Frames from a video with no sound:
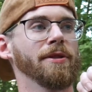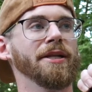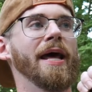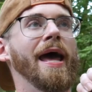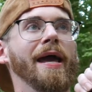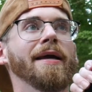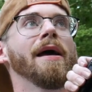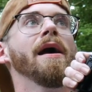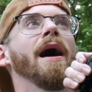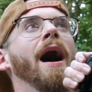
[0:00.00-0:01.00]
the day.
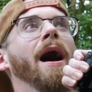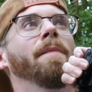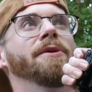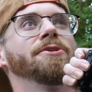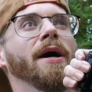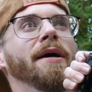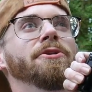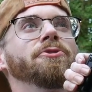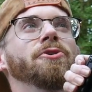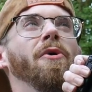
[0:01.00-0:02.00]
The
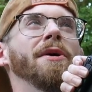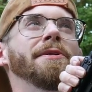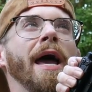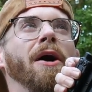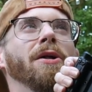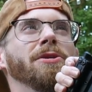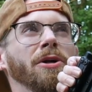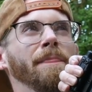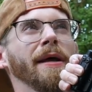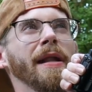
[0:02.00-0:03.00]
sun's going down a
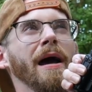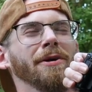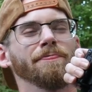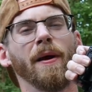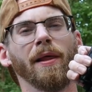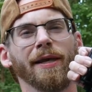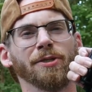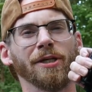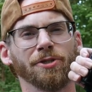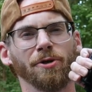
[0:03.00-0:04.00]
little bit now. It's probably like
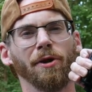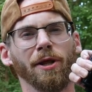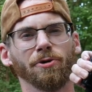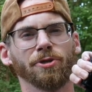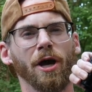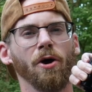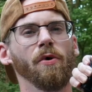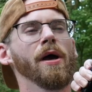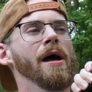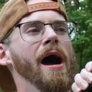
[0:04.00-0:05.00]
6:30 or so.
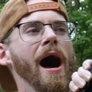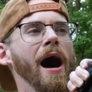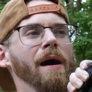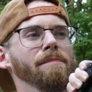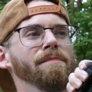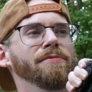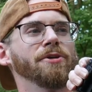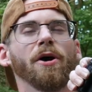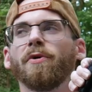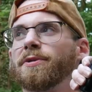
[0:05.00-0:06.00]

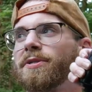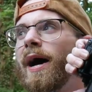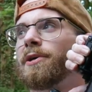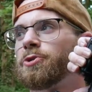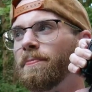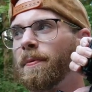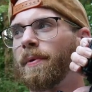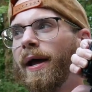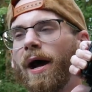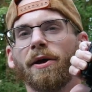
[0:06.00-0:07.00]
So it's not super
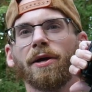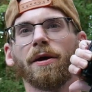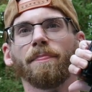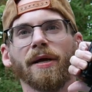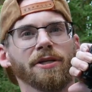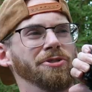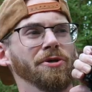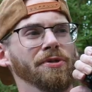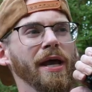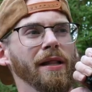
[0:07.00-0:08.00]
bright out here, but it's
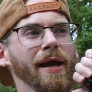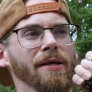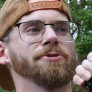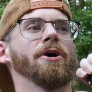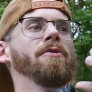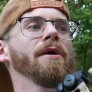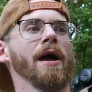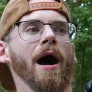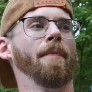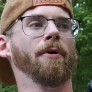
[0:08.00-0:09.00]
still daylight. So
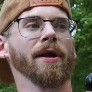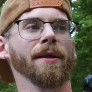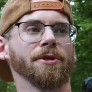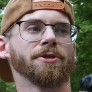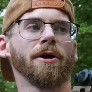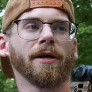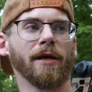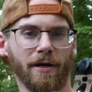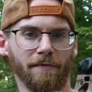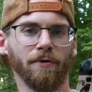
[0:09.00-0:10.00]
I'll point at the target
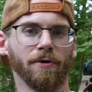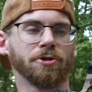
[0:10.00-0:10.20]
here if you want to